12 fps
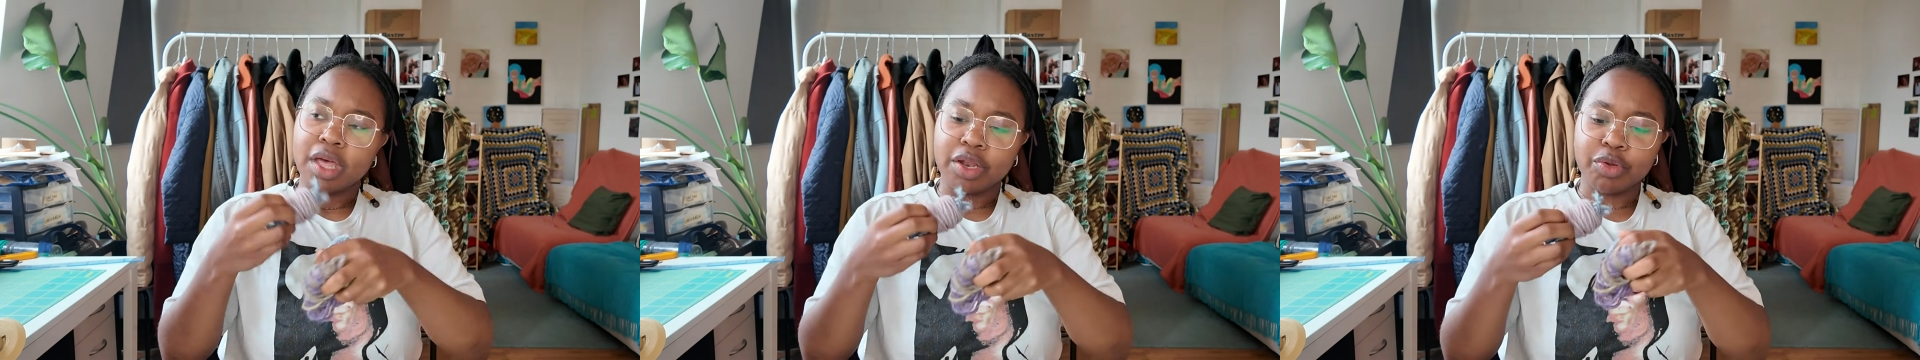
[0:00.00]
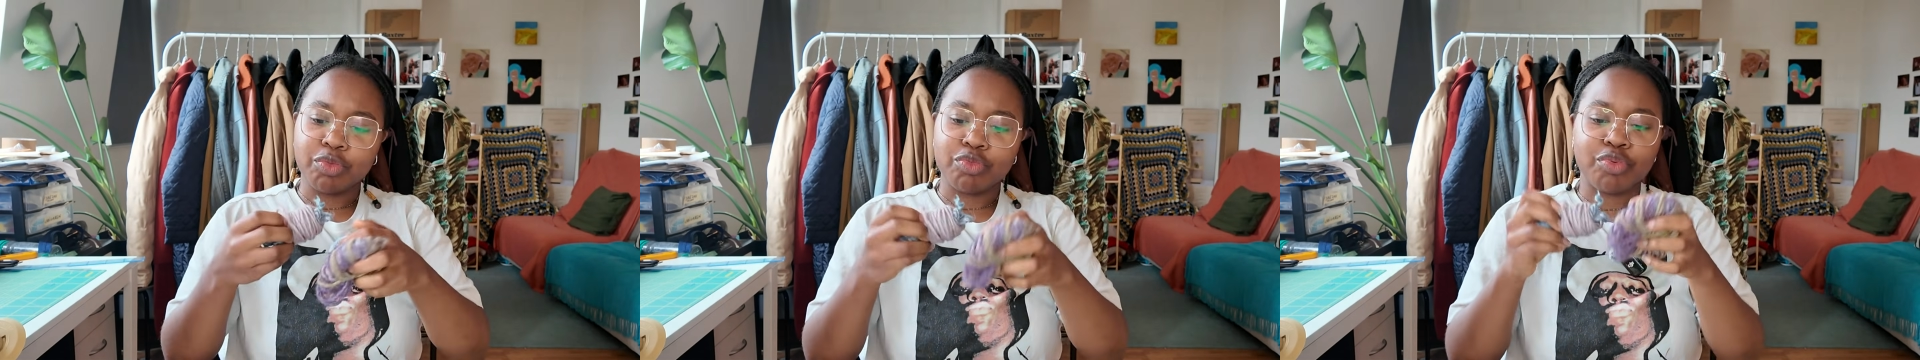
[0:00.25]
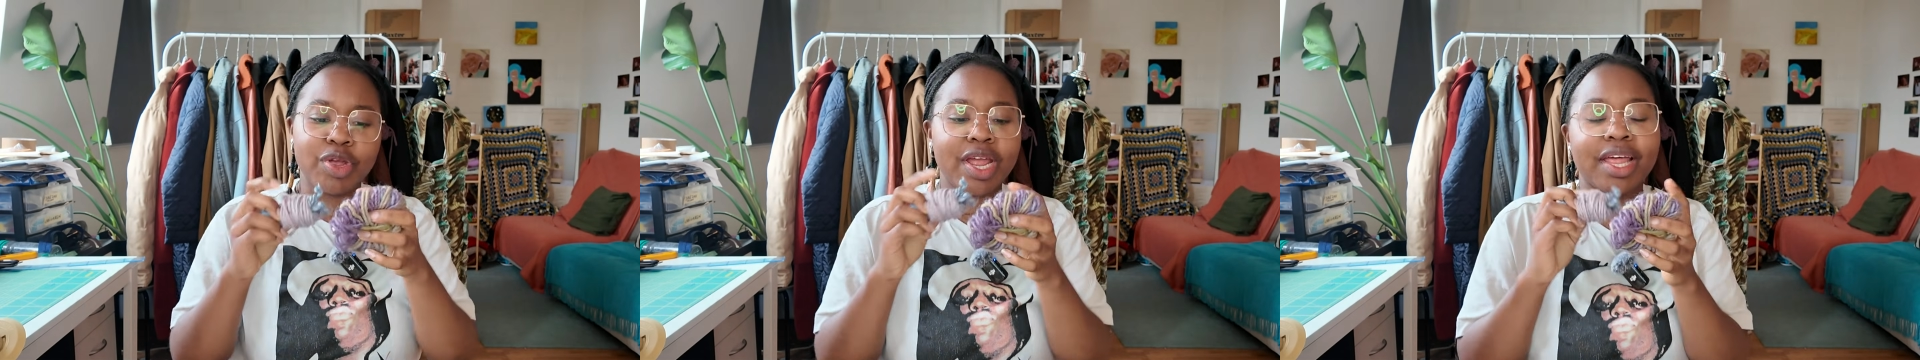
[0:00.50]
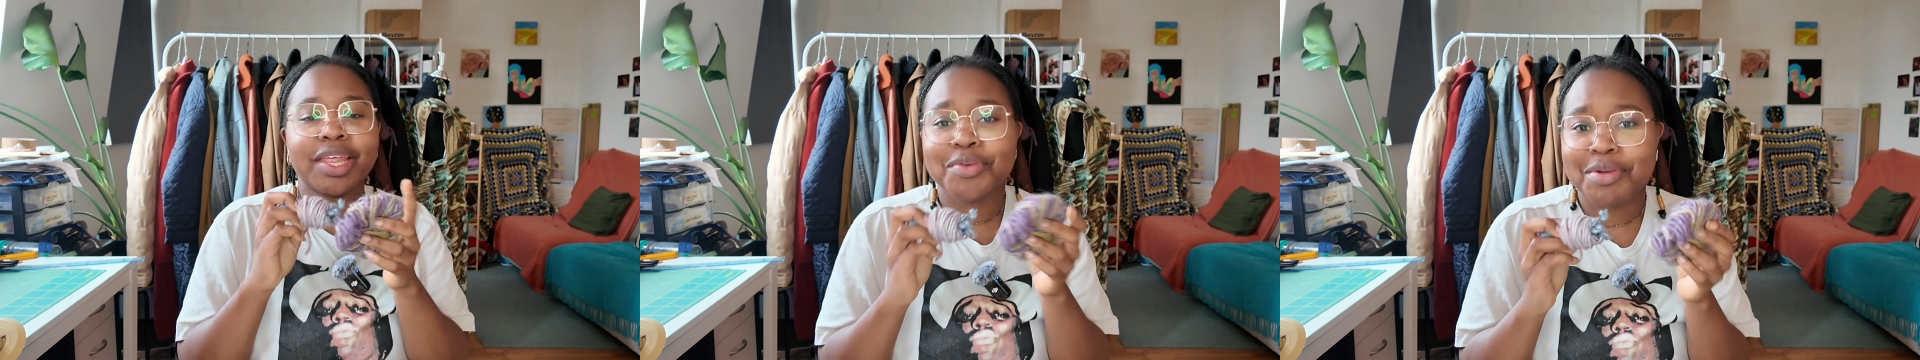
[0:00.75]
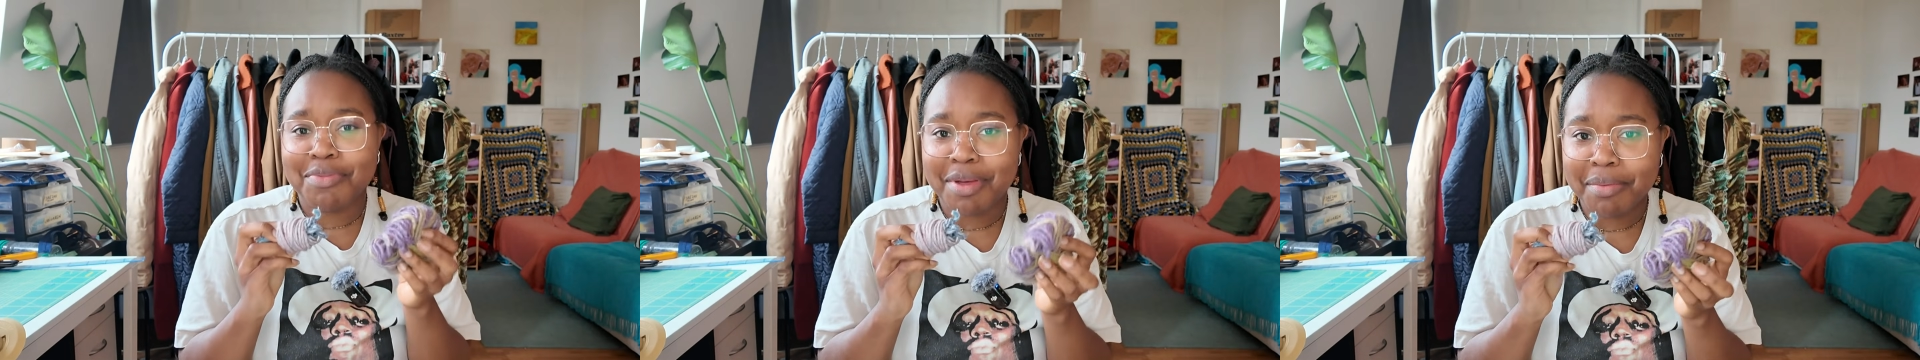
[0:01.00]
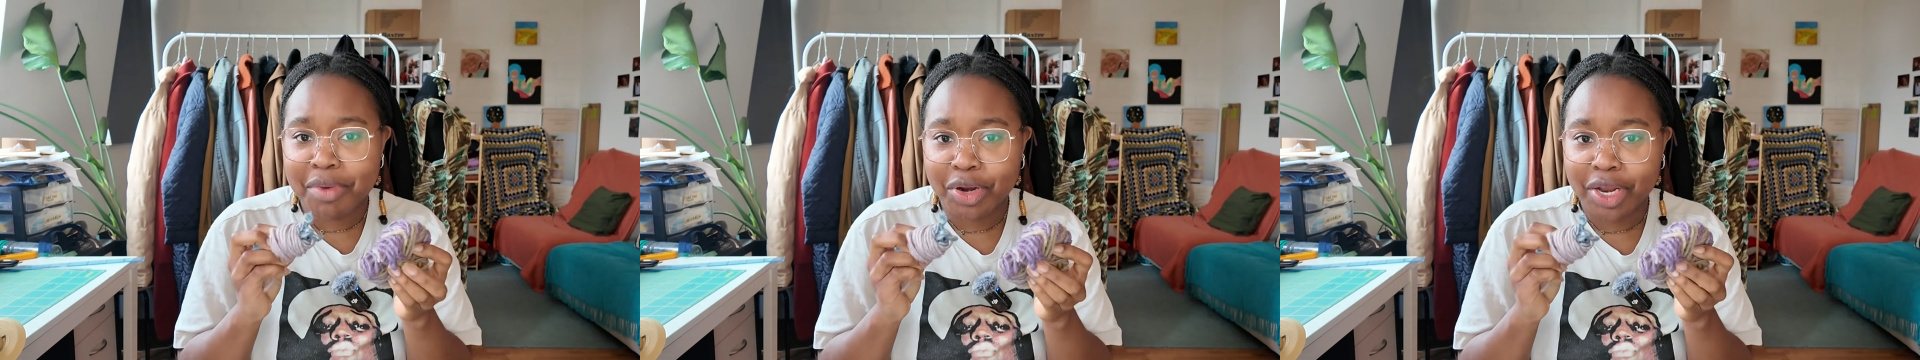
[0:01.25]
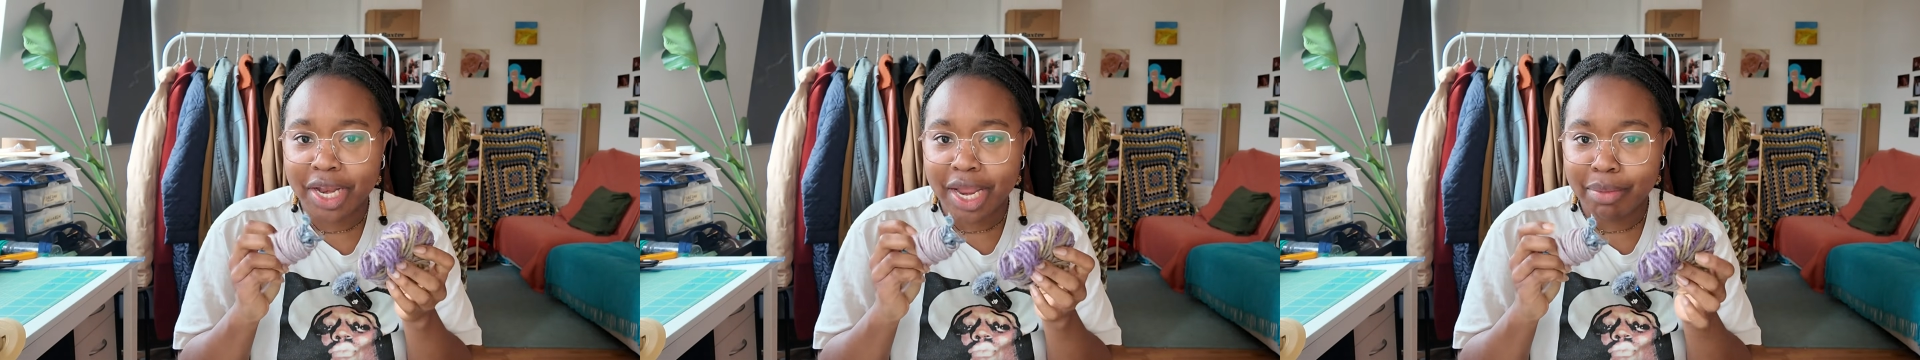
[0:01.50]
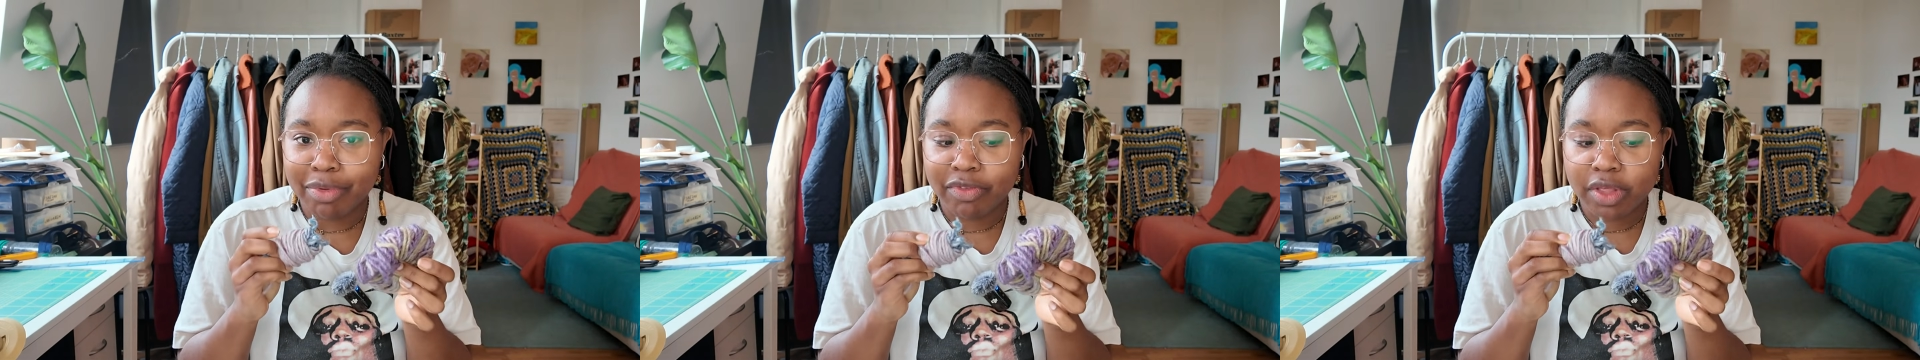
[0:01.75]
I don't really remember the
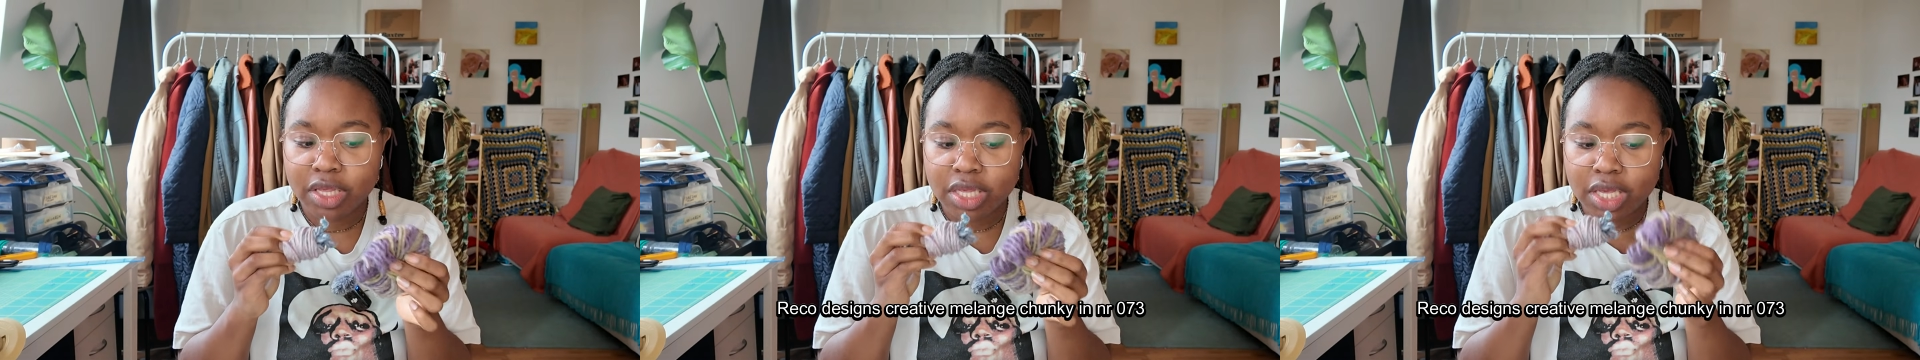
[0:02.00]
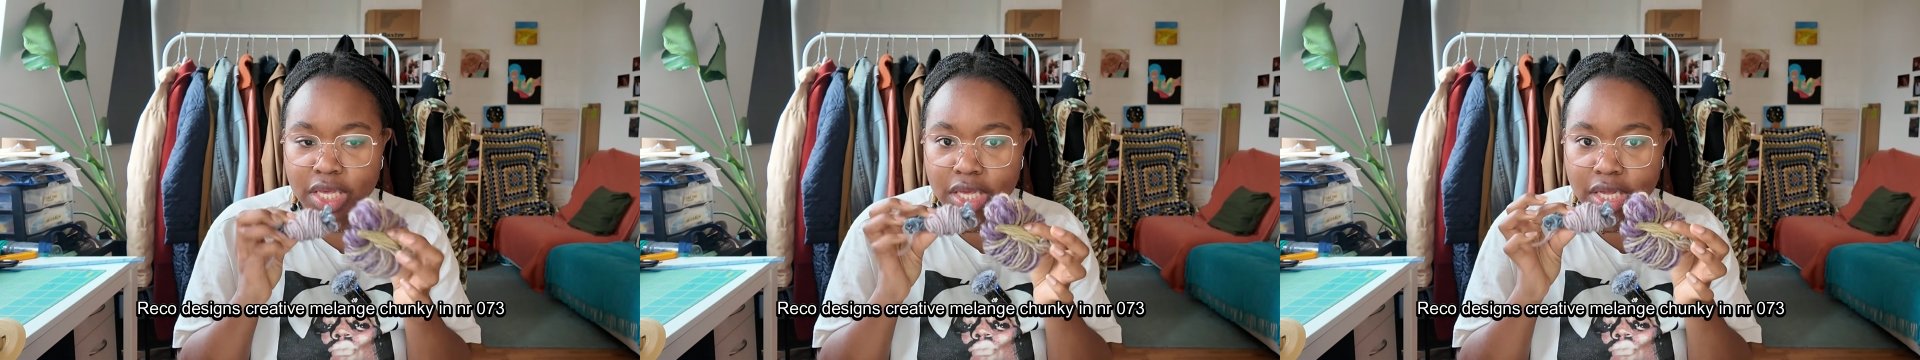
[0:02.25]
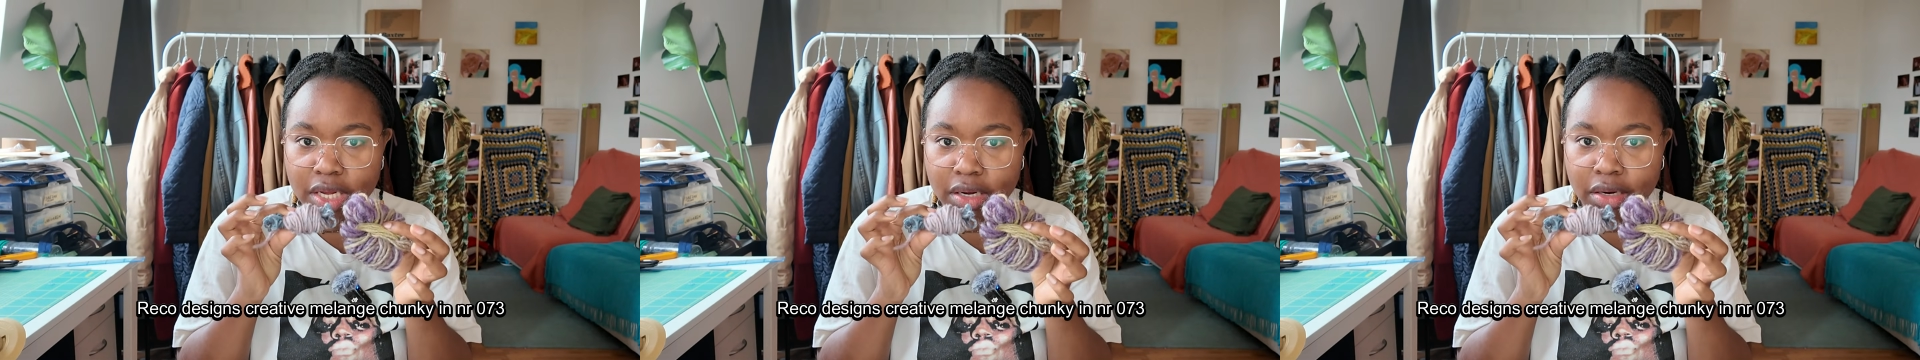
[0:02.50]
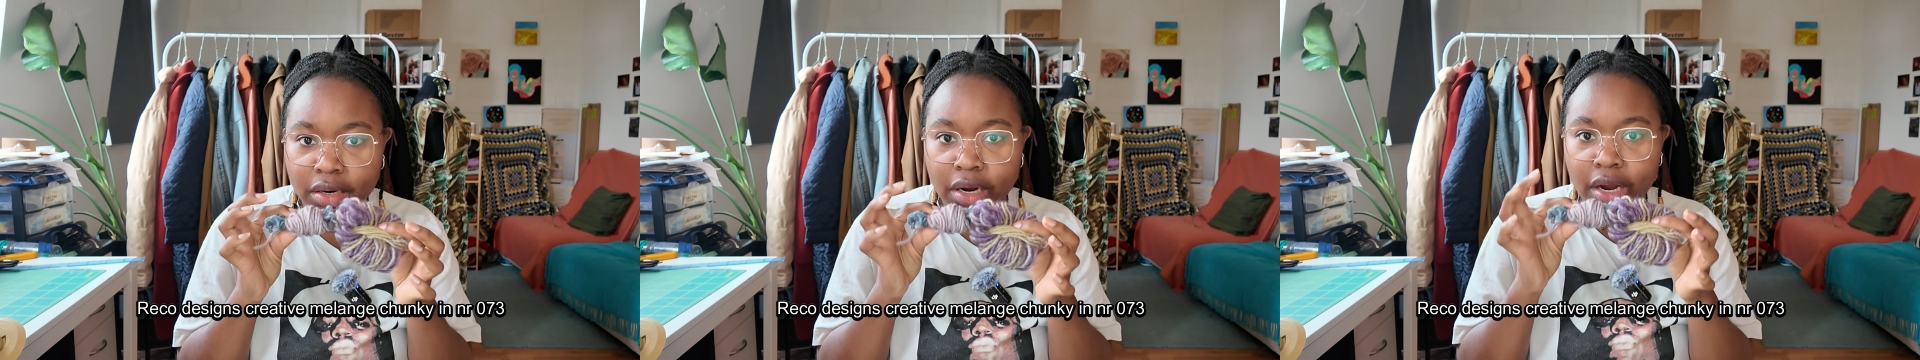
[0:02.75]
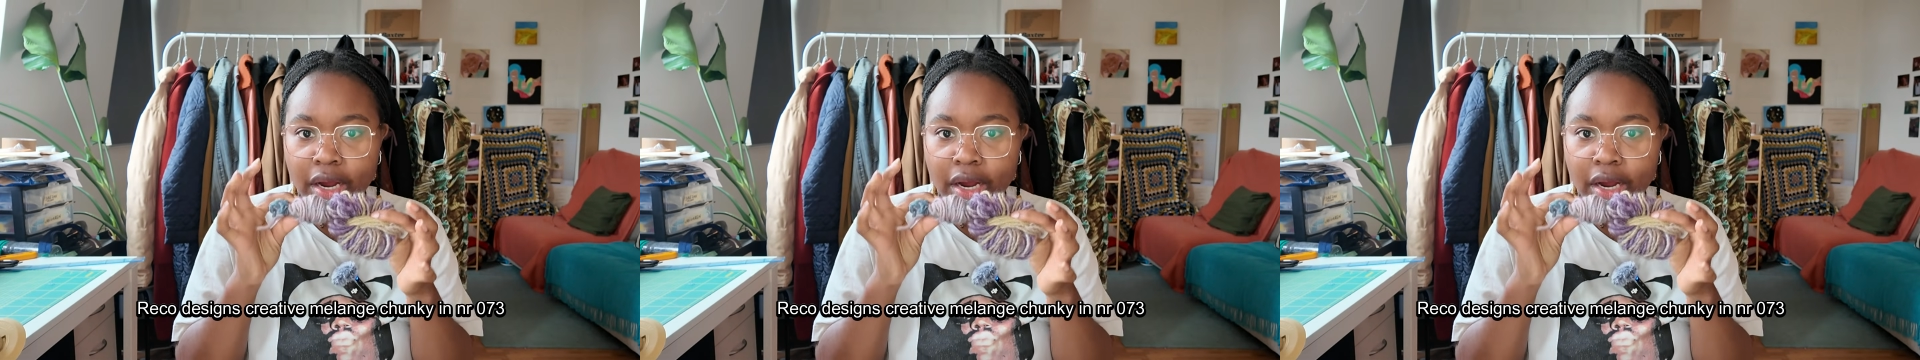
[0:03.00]
name of this either.